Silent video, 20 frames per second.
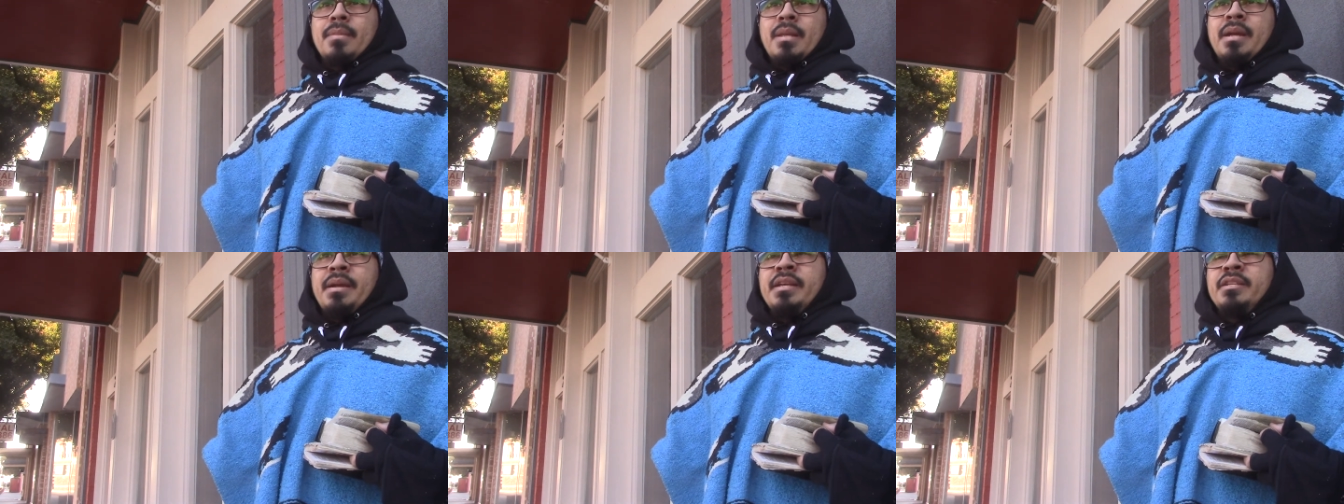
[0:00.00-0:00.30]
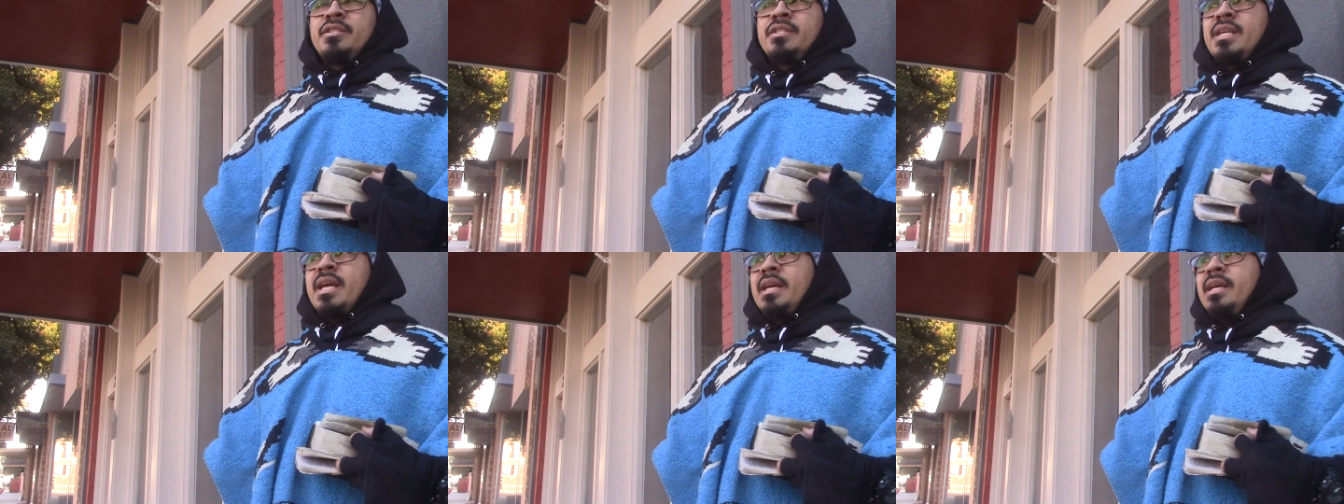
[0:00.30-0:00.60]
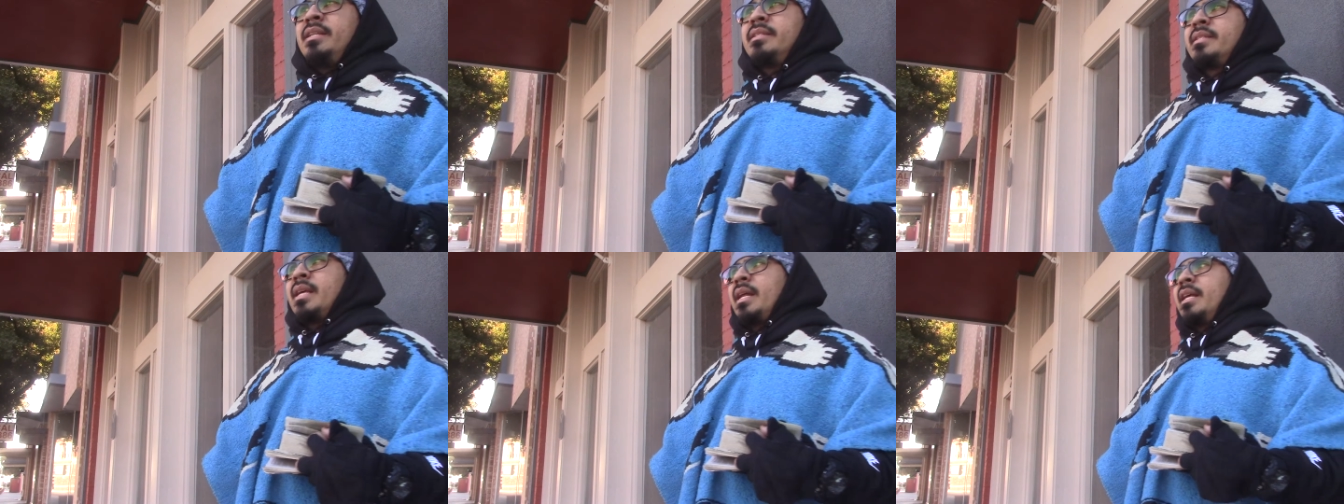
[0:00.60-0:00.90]
And it say
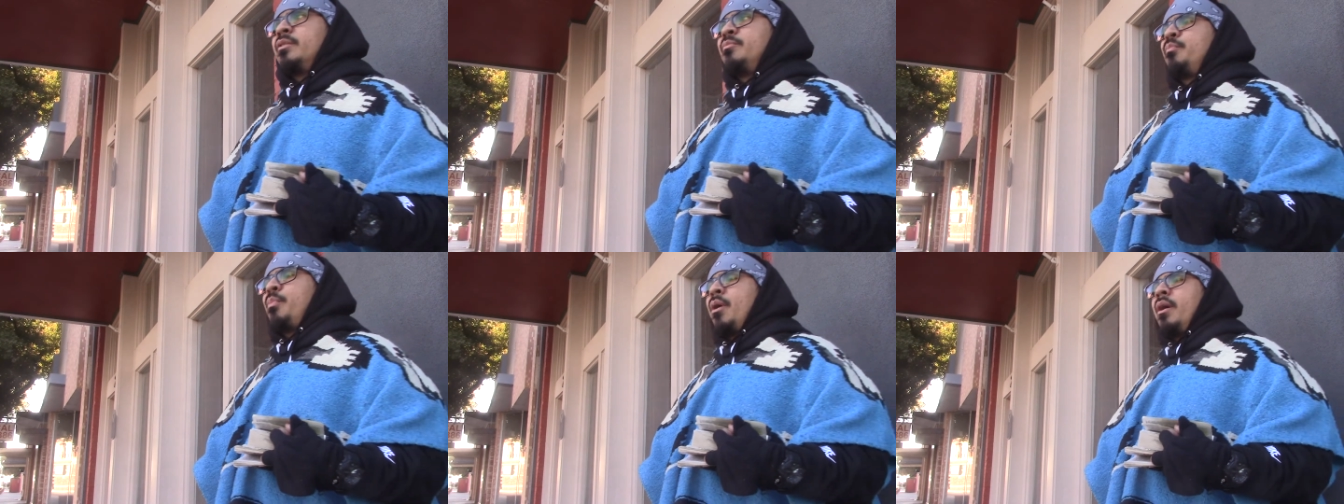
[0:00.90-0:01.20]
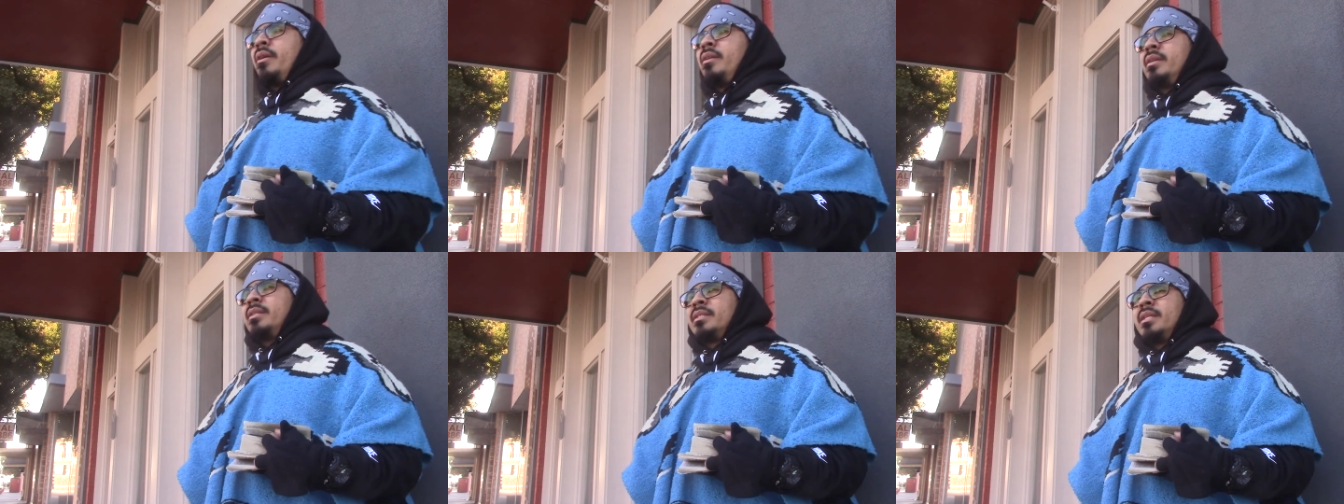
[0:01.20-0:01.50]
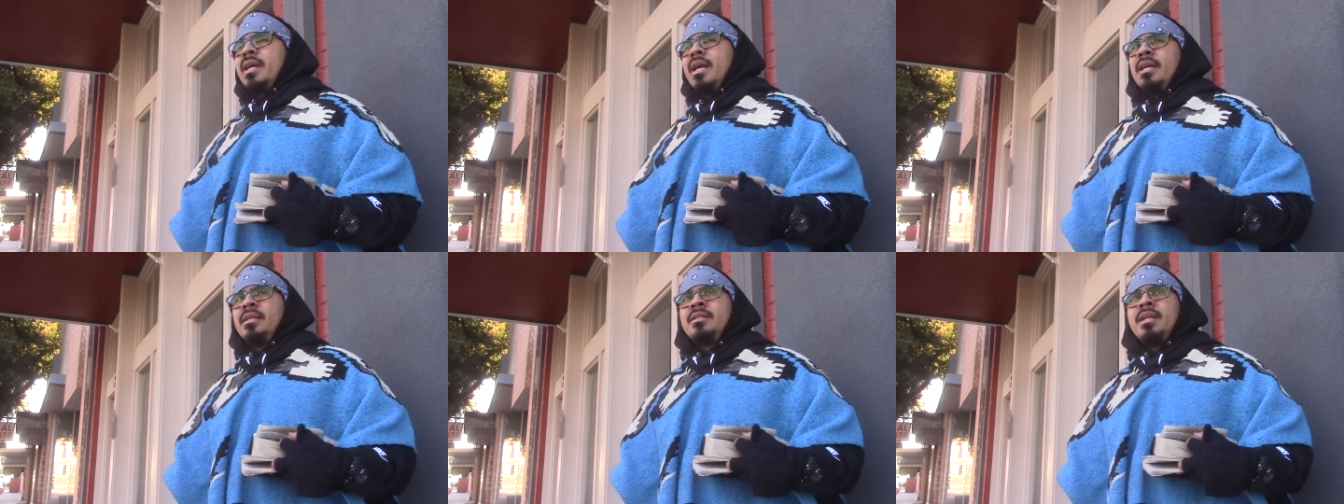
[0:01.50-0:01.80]
he said his burden is,
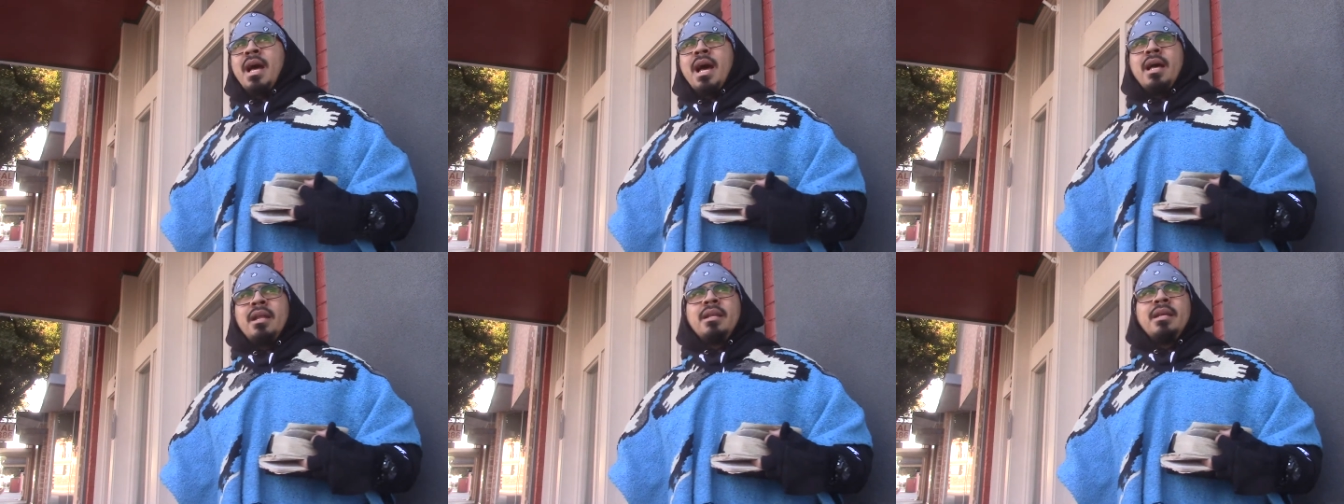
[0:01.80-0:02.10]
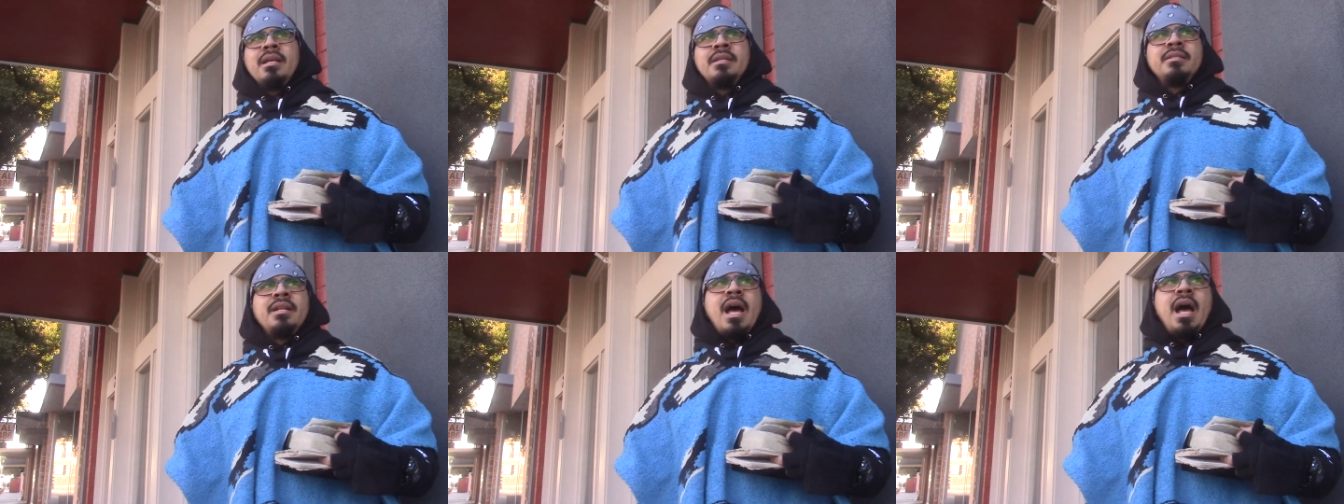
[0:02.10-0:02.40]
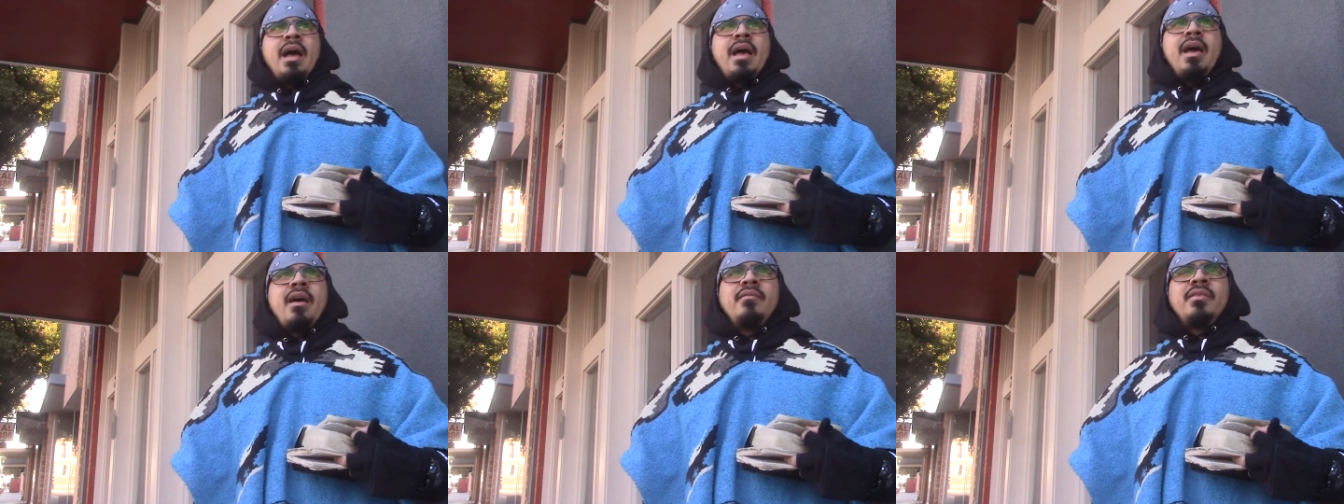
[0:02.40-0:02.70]
is, not, is
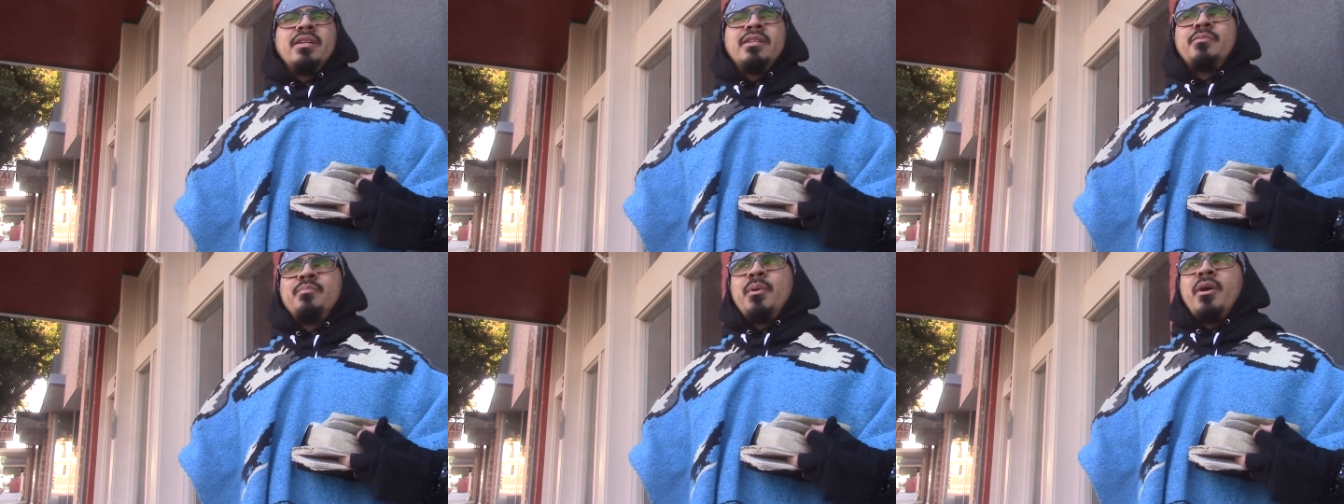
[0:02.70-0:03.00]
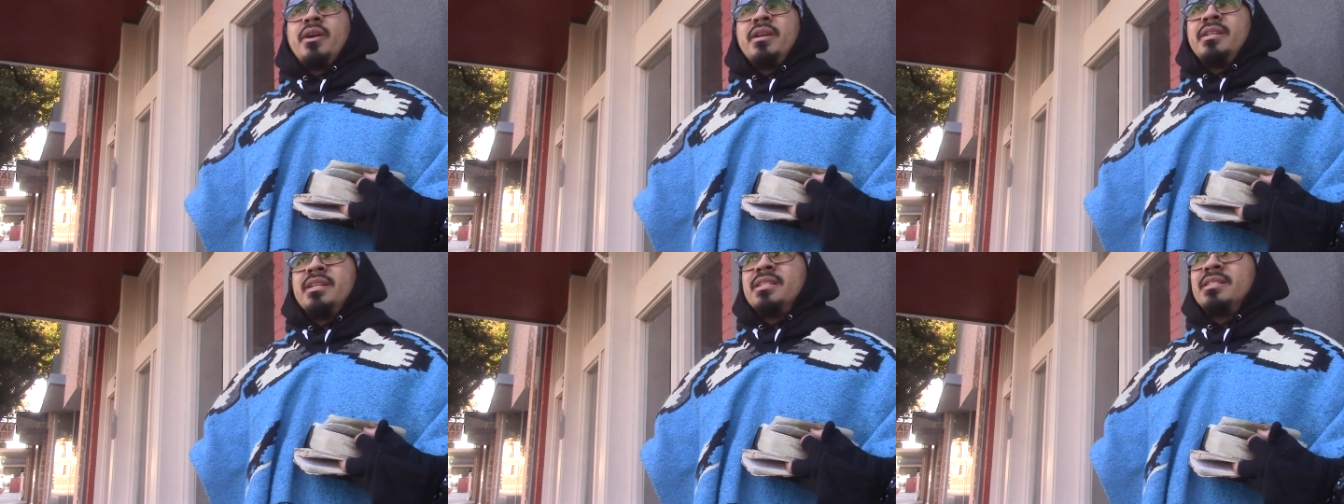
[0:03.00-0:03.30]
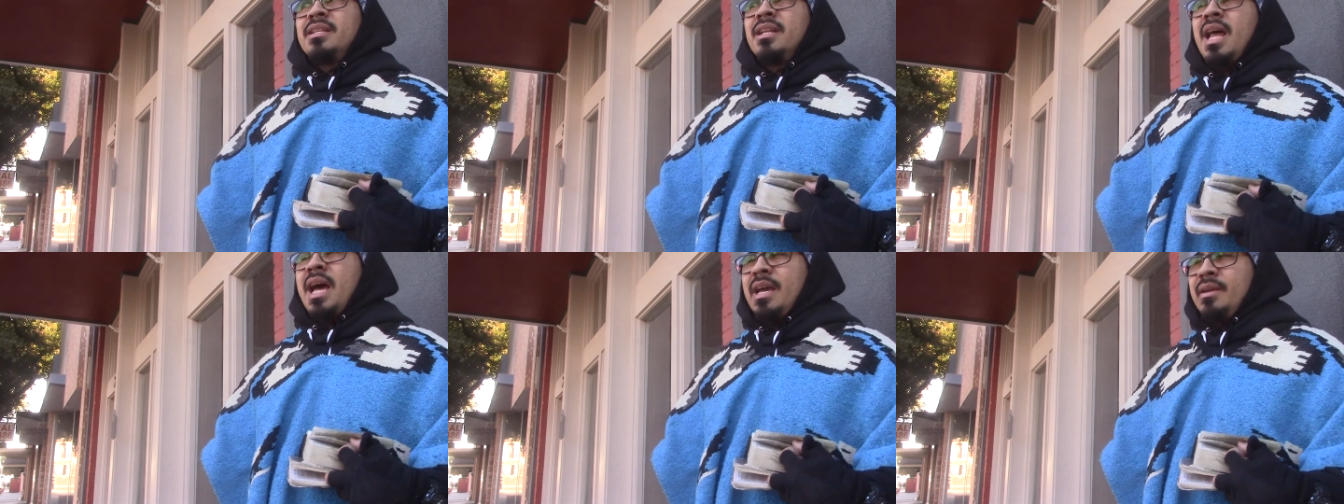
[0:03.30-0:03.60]
not heavy, his burden
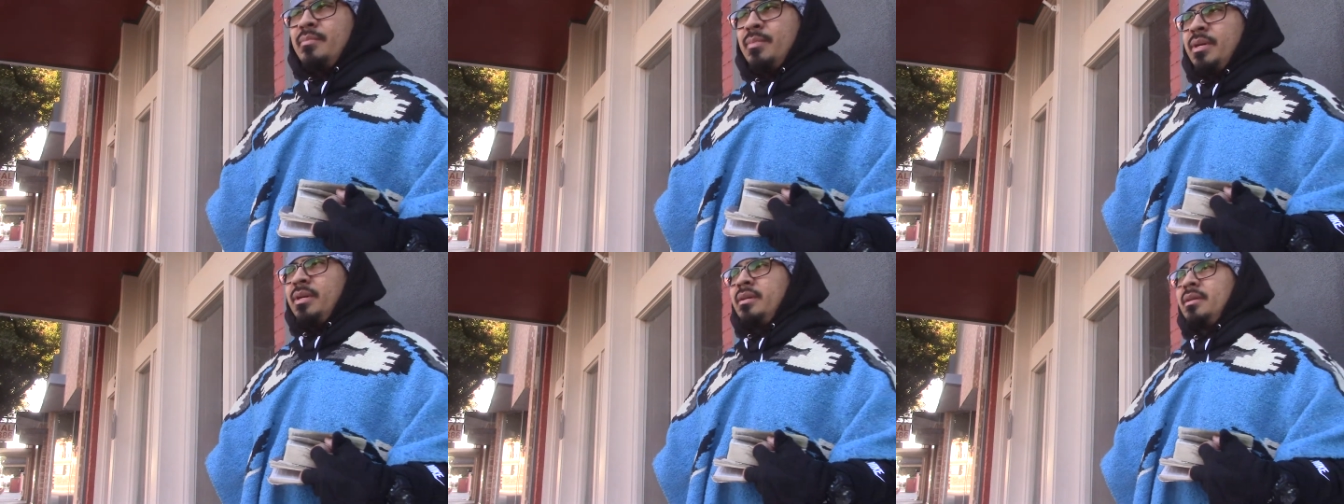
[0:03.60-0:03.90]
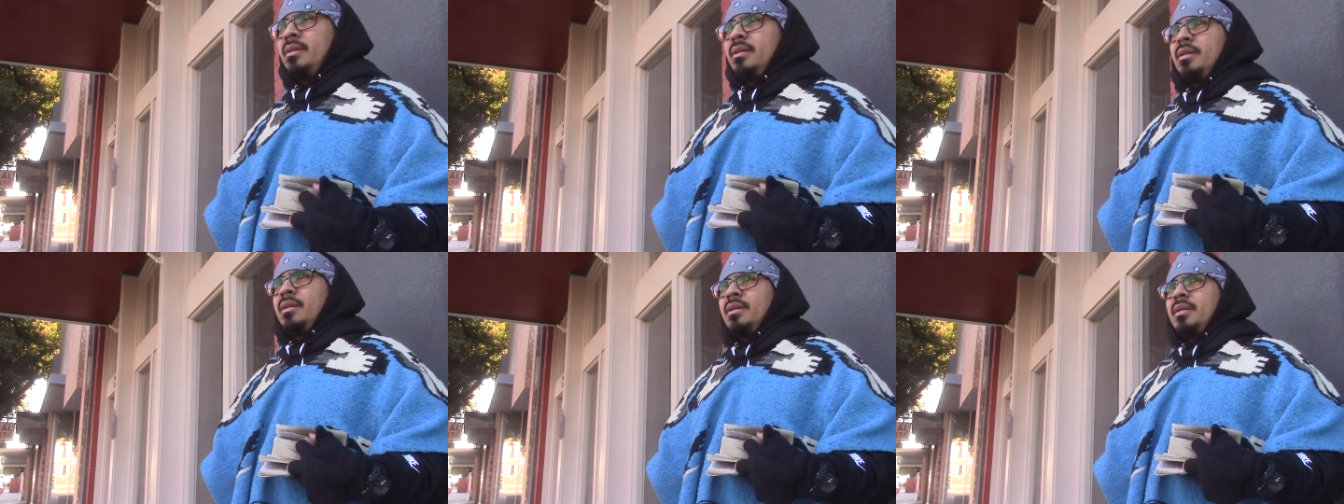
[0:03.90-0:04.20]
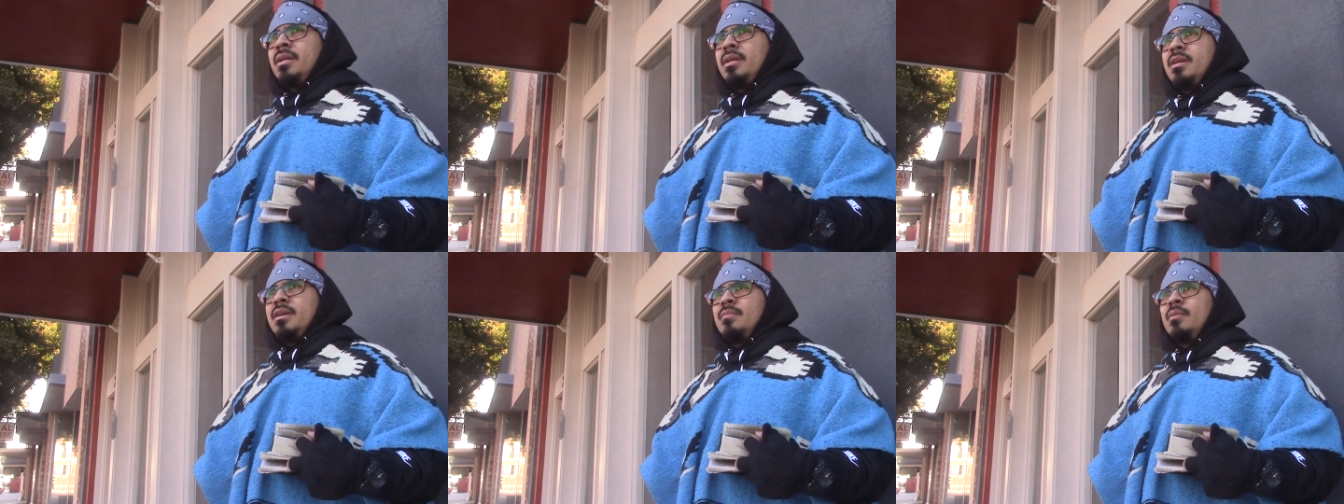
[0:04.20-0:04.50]
is light,
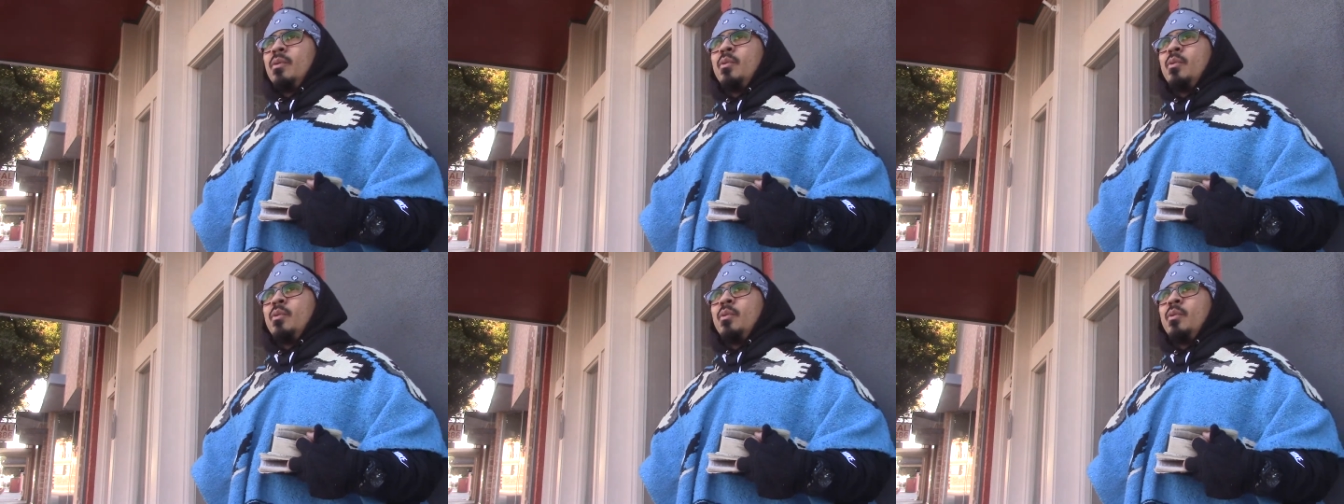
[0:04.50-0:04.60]
man.